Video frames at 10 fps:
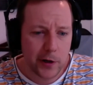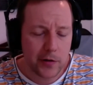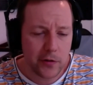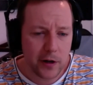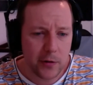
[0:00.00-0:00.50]
is
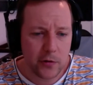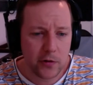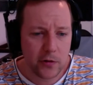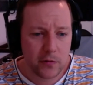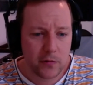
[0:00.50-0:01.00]
that
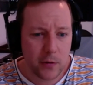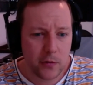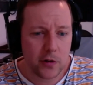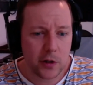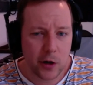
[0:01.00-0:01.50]
I was
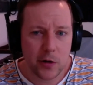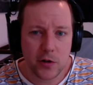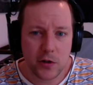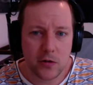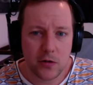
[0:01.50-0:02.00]

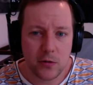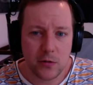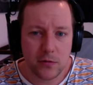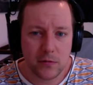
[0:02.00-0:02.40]
encouraged to